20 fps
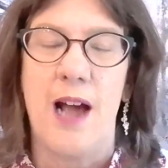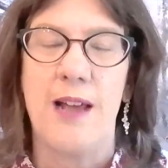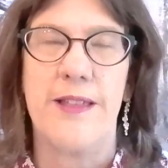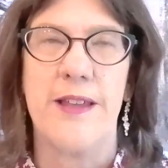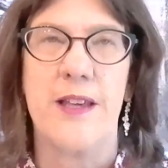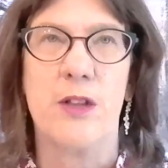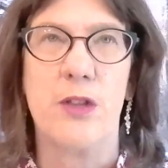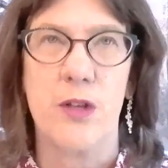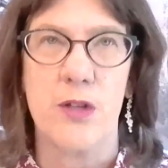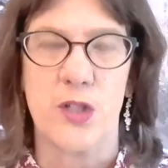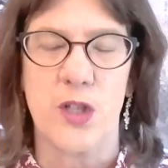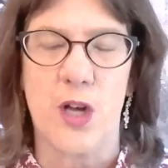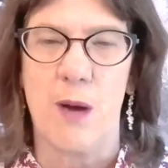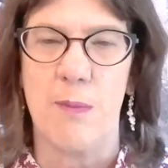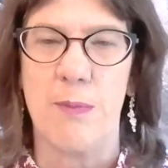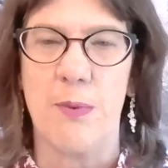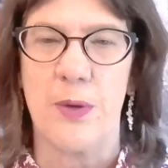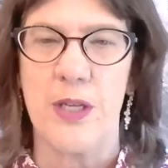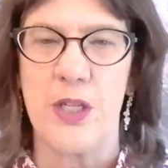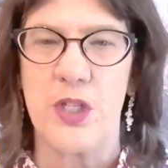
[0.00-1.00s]
I think those
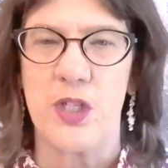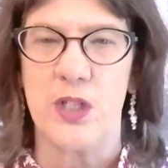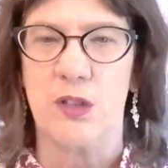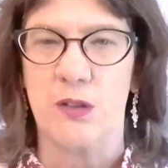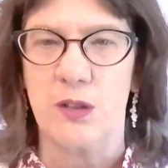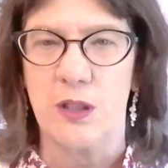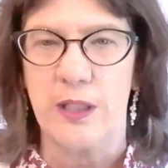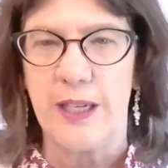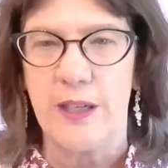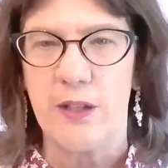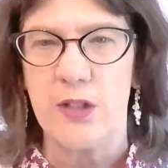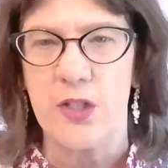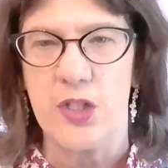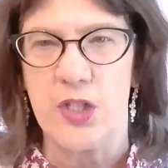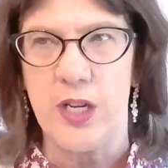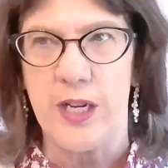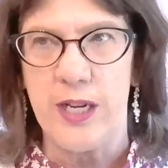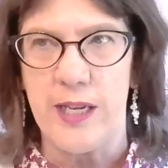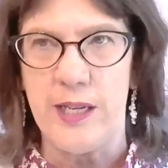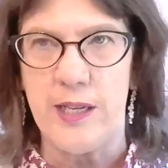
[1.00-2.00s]
operational
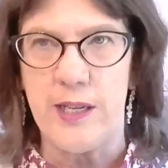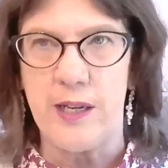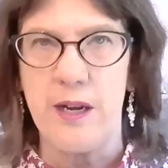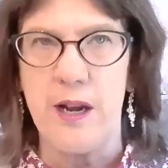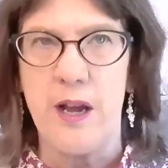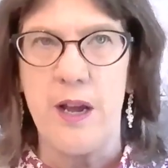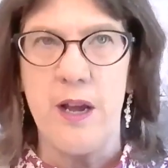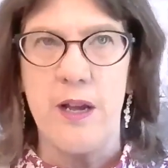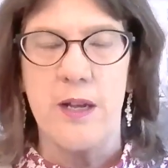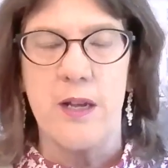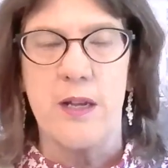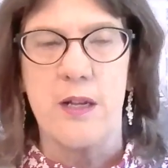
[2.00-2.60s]
leaders need